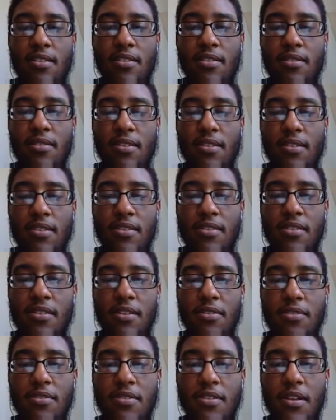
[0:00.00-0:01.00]
because
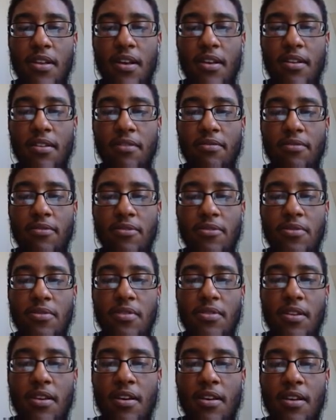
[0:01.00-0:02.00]
there is a lot of
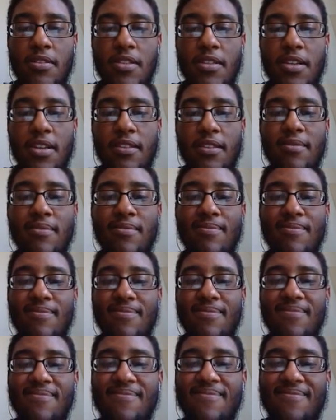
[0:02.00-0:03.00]
juicy content
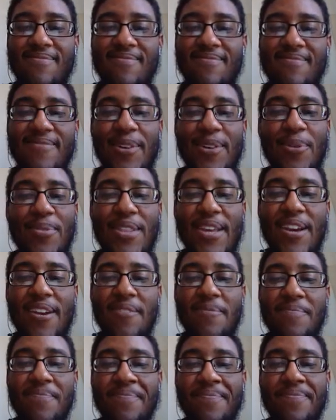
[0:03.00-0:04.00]
over
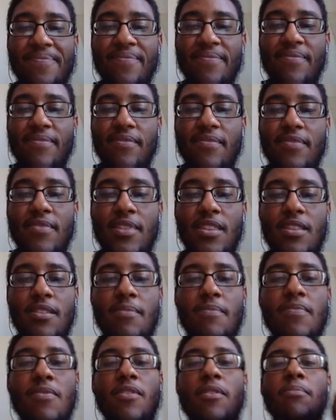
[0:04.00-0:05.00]
there.
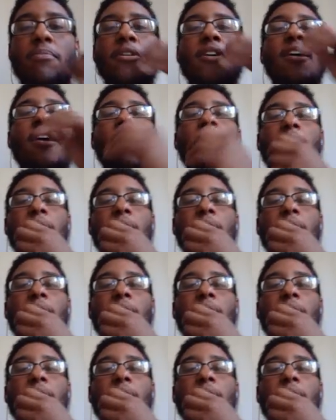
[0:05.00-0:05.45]
But yeah, I'm going